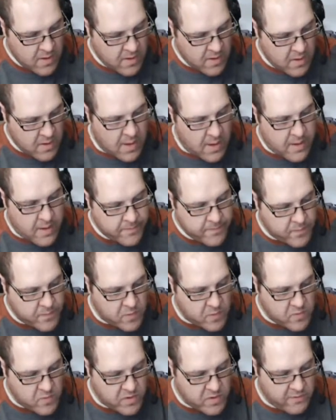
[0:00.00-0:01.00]
Yeah,
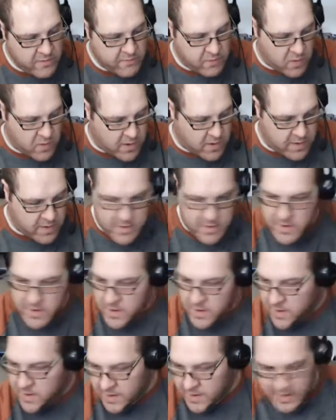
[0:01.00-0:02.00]
so
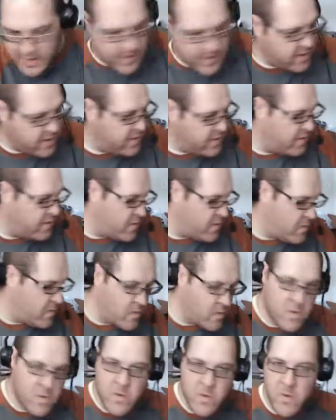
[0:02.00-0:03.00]
2400. I can
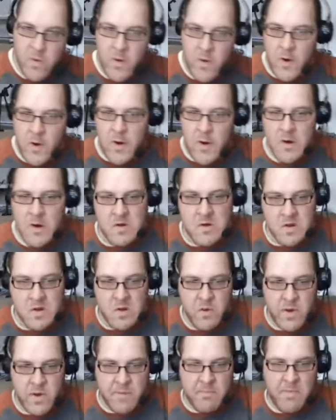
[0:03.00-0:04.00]
do a
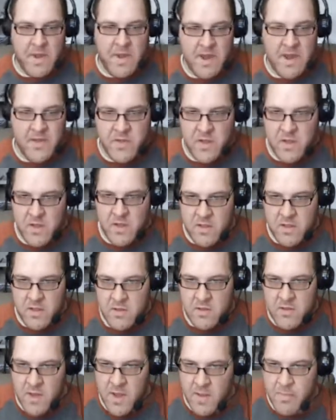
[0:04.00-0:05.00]
quick math on
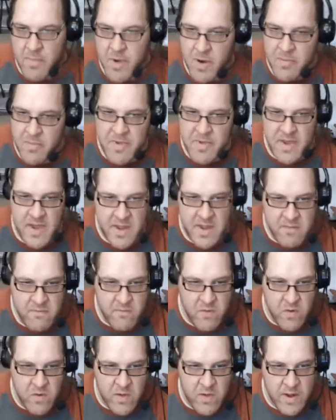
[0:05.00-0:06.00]
top RPM
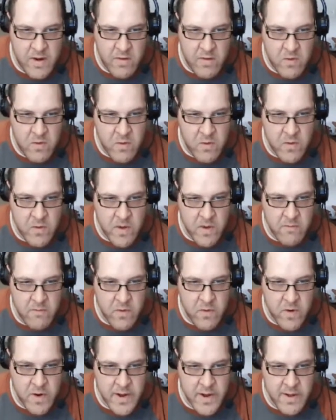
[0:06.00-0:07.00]
for that real quick
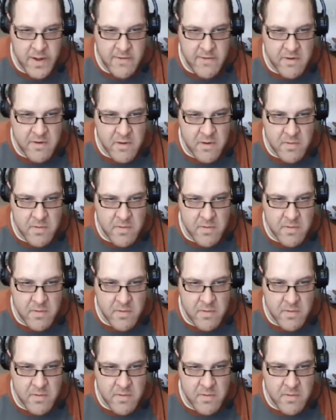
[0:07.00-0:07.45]
for you guys here.